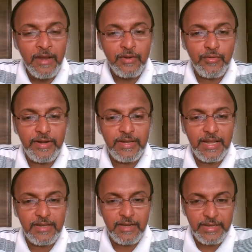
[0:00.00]
to it
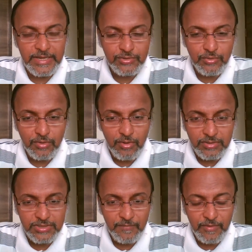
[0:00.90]
that the, he should
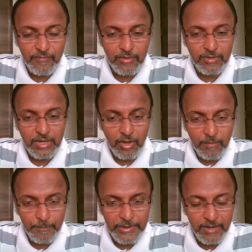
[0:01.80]
not suffer for the
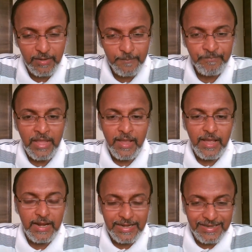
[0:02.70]
long period,
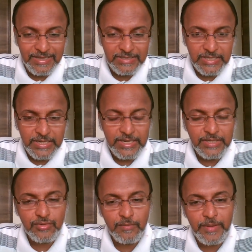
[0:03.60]
and at least he
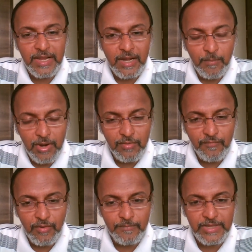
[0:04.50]
should be come
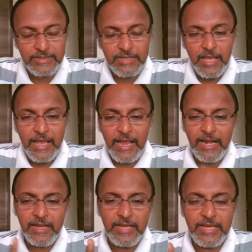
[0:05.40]
out from this,
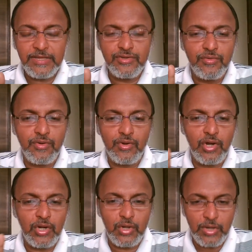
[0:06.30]
and he should
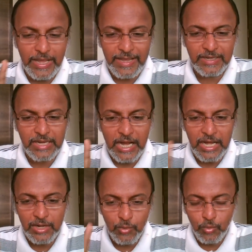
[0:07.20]
not act
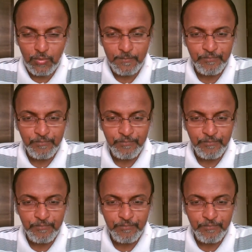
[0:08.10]
alone.